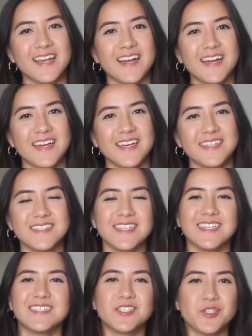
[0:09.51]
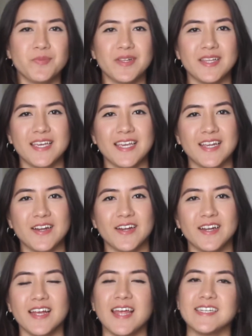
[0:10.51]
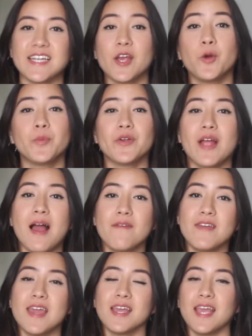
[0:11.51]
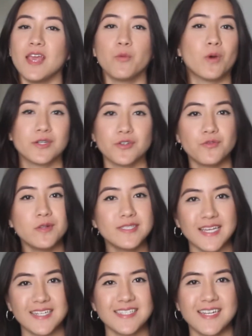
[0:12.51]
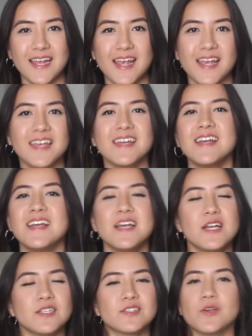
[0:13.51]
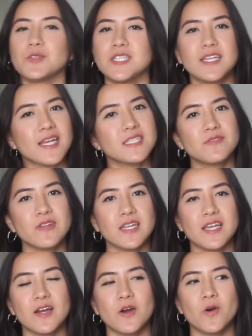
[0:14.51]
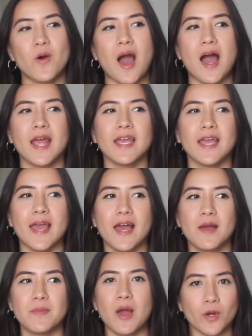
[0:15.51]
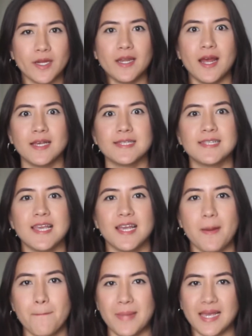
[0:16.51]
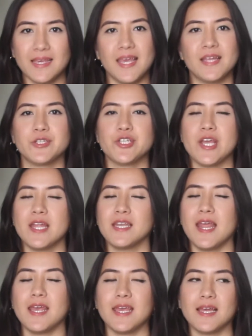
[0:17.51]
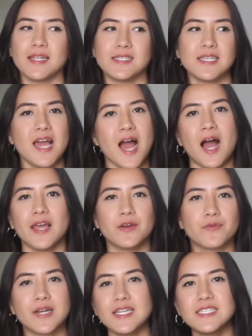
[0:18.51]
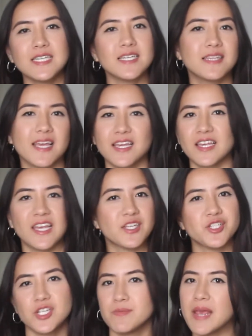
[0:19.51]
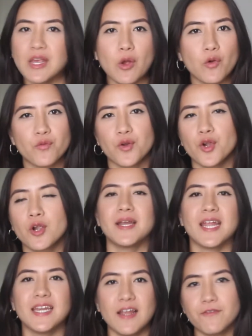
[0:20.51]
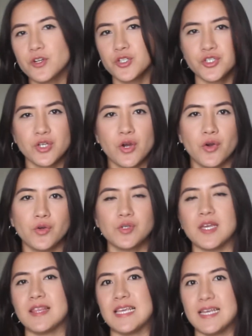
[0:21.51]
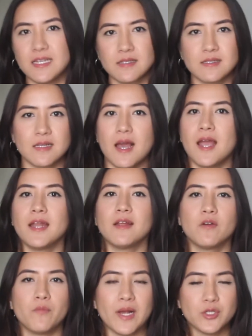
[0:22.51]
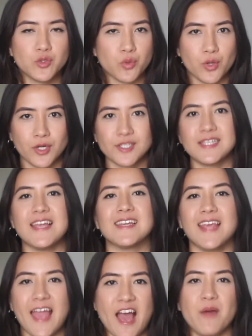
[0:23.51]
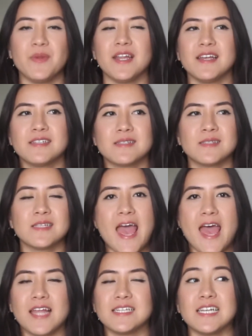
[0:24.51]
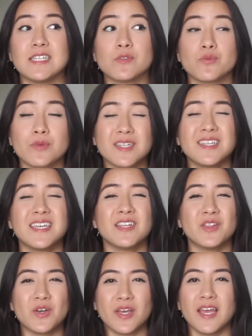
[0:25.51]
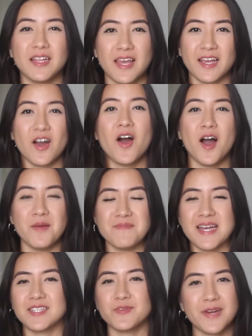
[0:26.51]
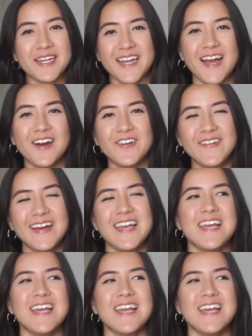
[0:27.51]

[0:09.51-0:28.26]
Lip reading: guys, it's Jamilla here, and I hope you're having a wonderful day today. So today's video, I am organizing my kitchen, and I already did like a kitchen makeover, but I never showed the inside of my drawers and cabinets, and it's really looking like a hot mess right now,